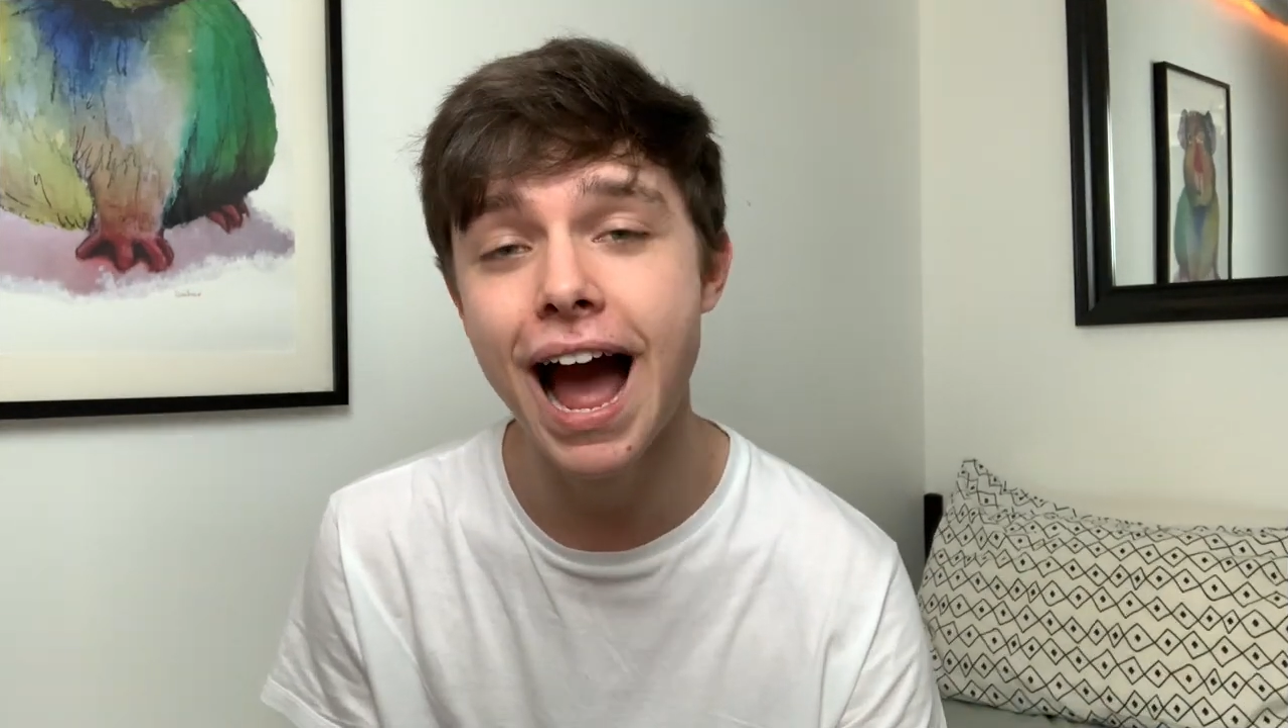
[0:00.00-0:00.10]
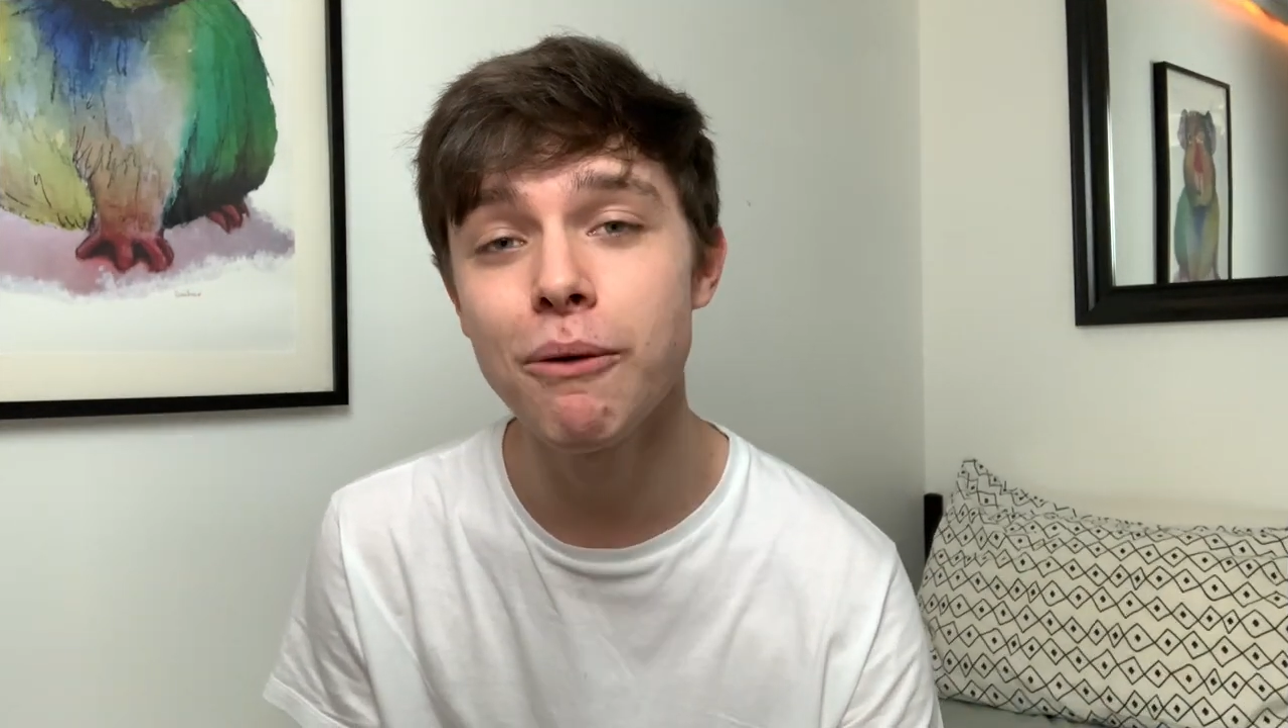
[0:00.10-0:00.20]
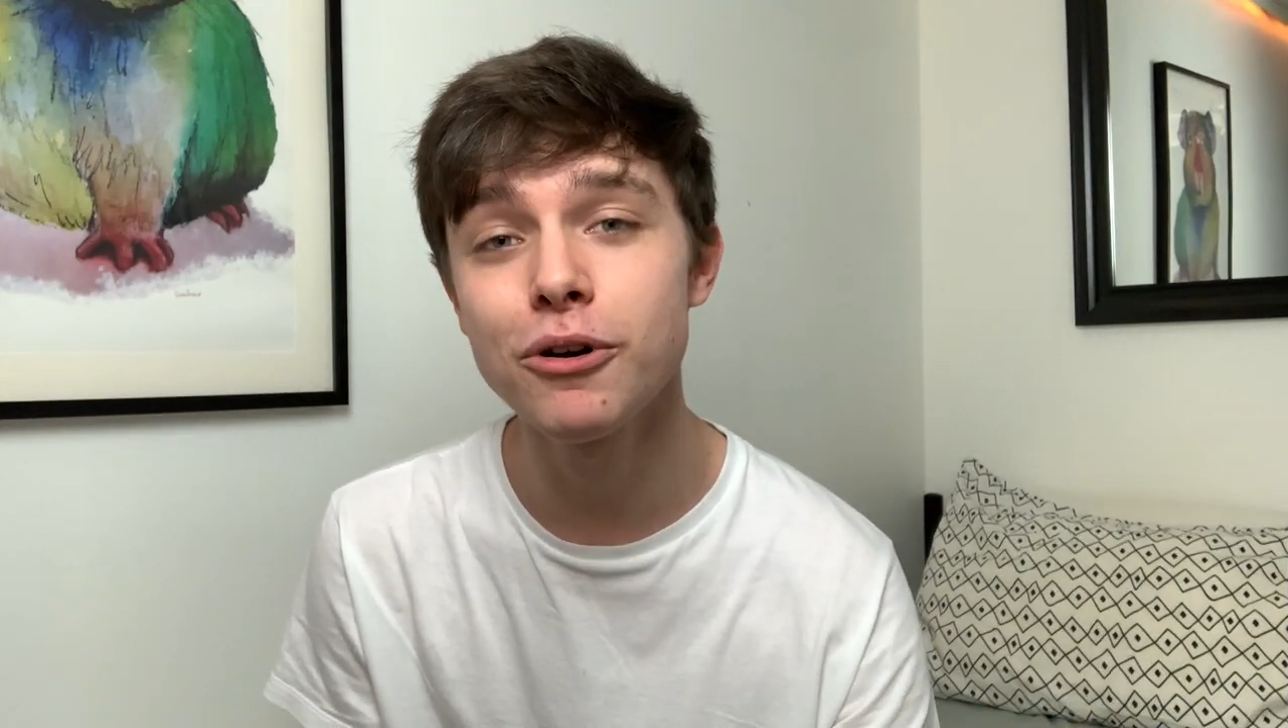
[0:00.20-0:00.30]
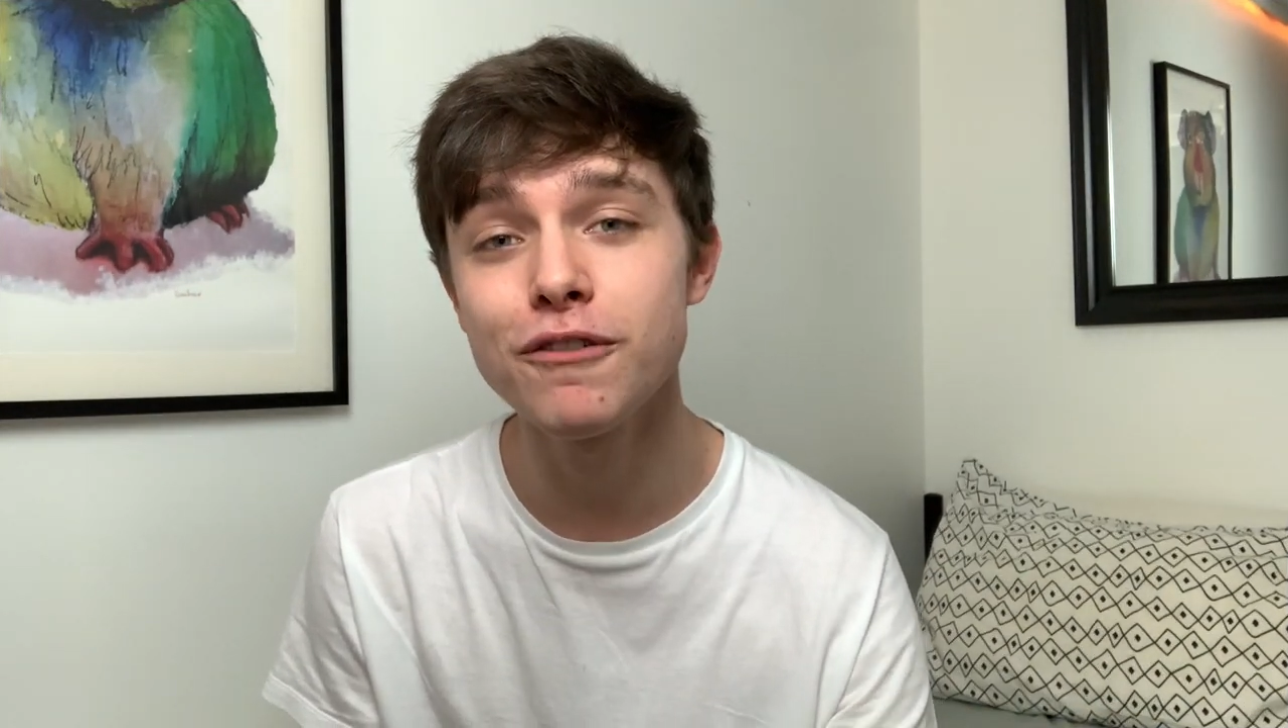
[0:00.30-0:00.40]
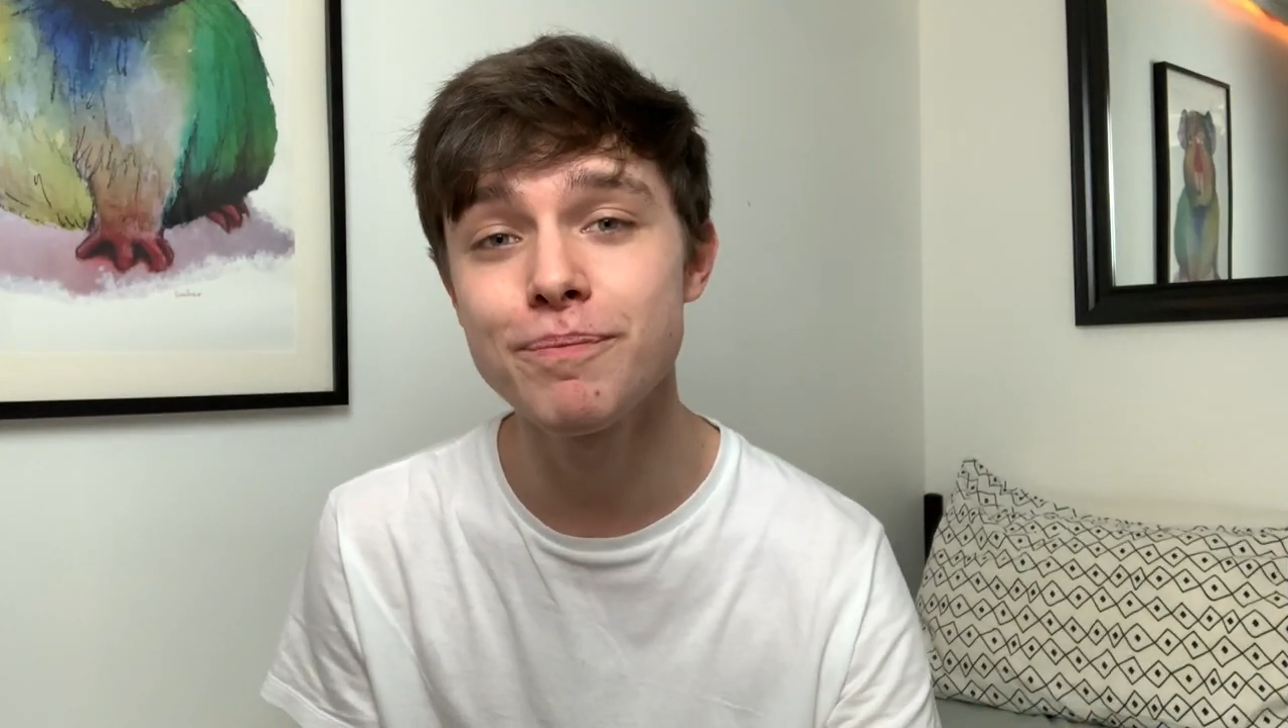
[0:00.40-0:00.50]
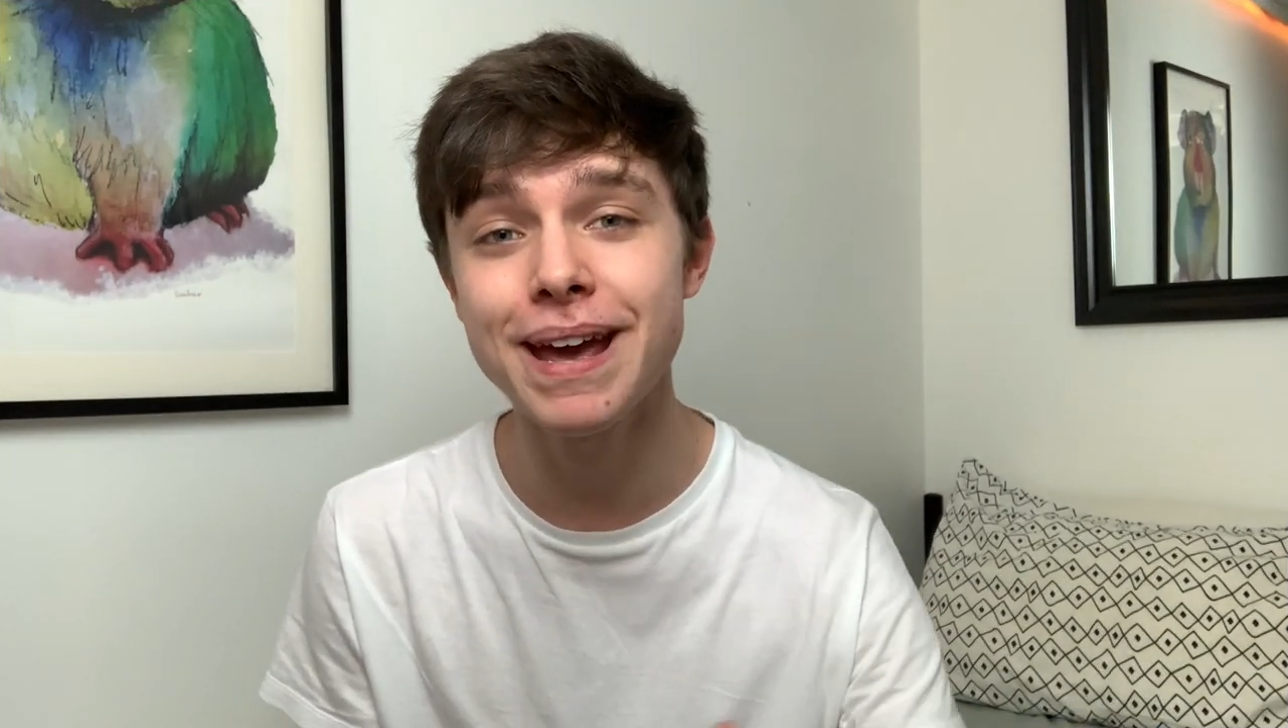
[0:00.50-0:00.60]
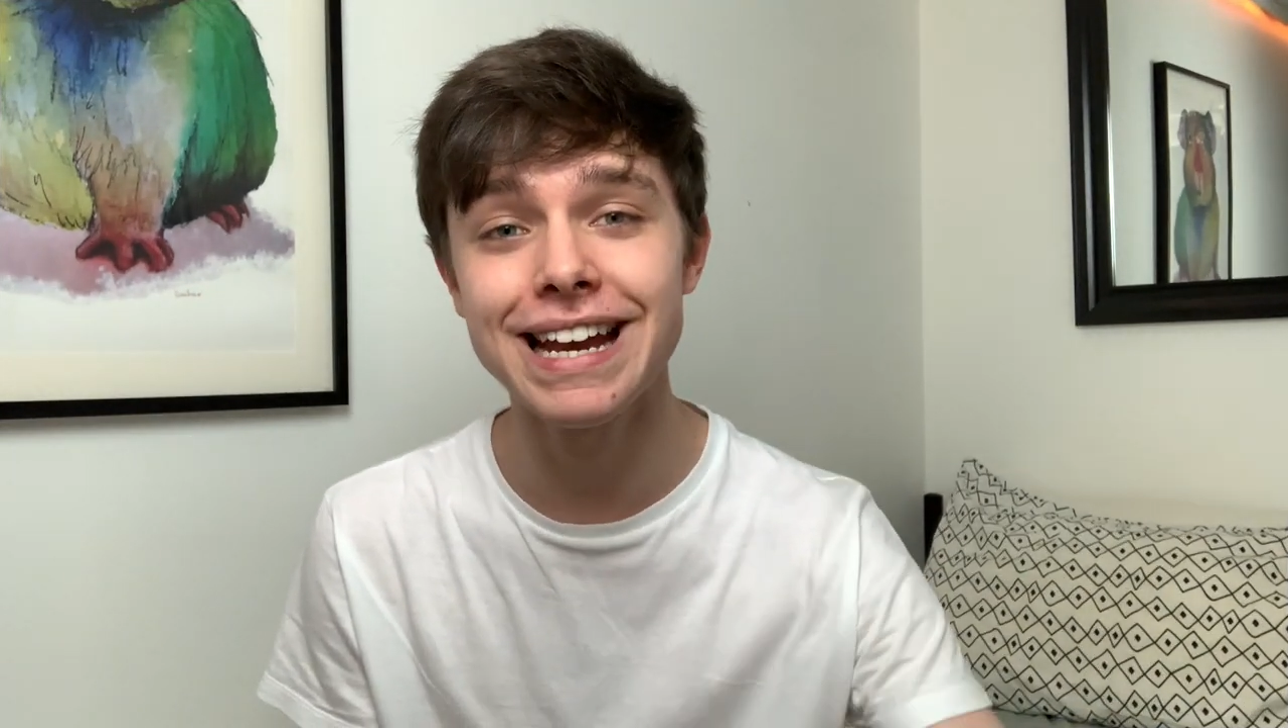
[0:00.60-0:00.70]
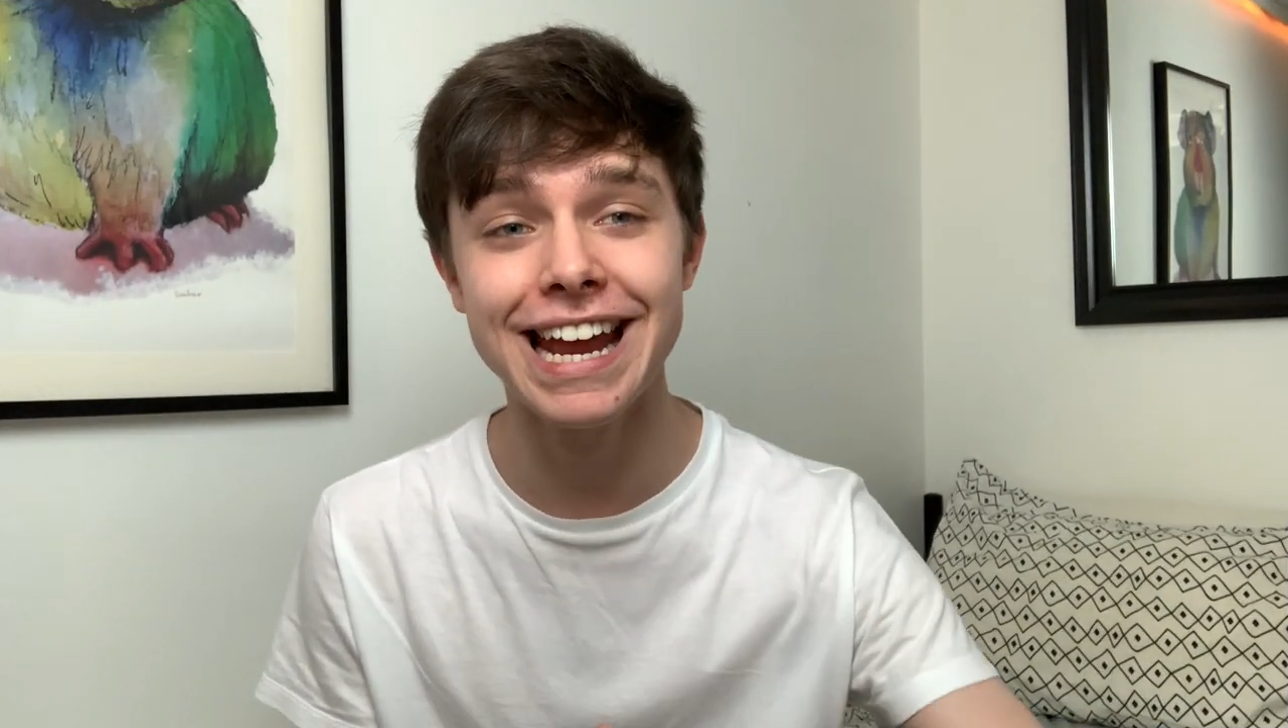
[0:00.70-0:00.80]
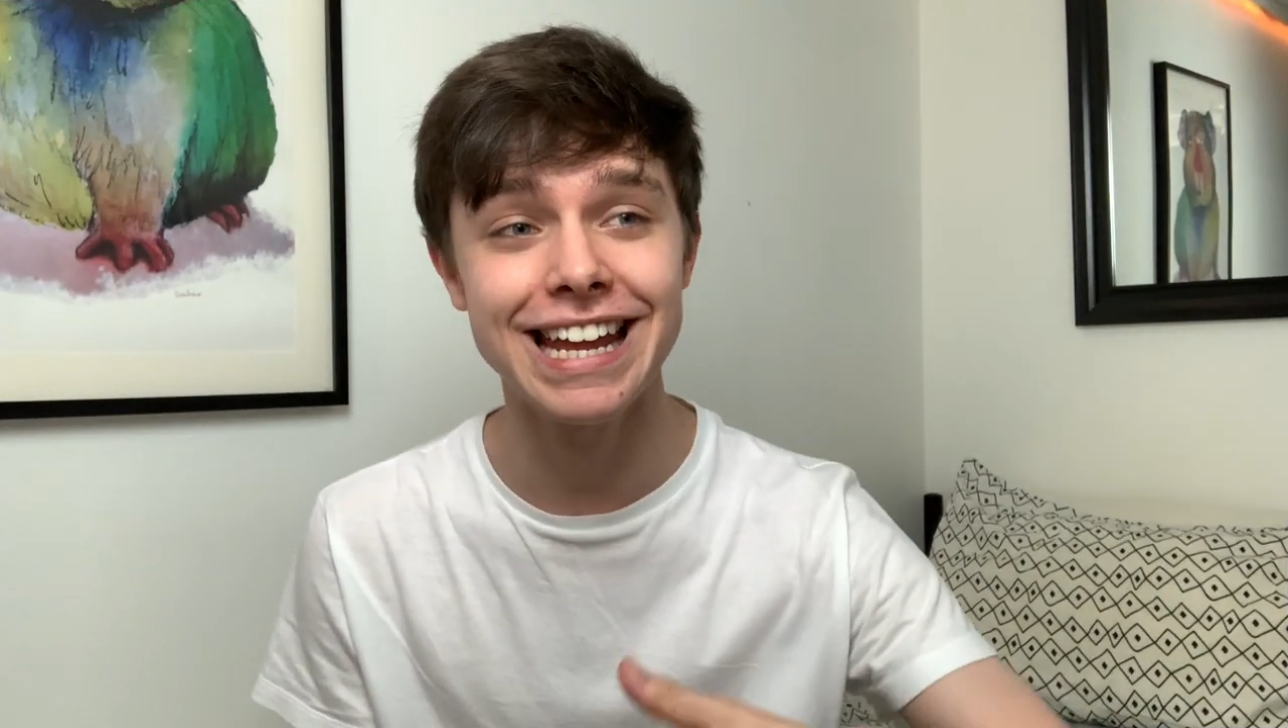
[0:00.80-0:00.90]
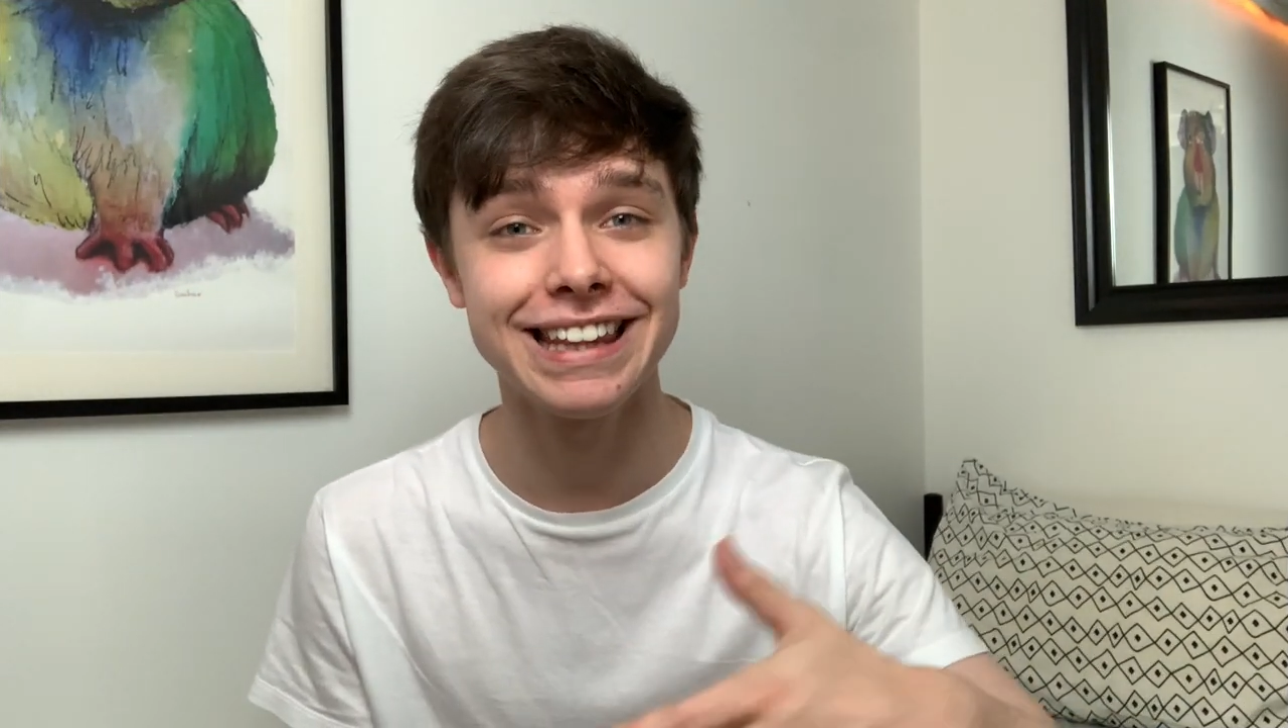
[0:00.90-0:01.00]
I would have
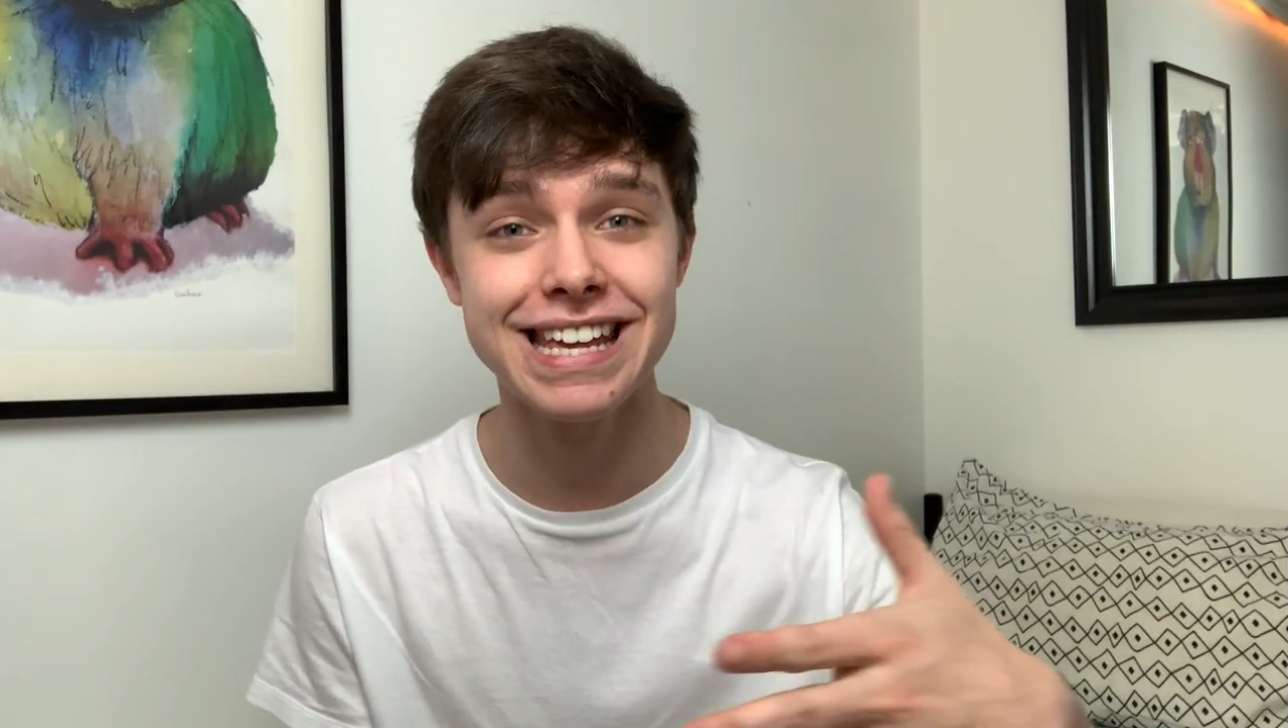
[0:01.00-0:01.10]
been in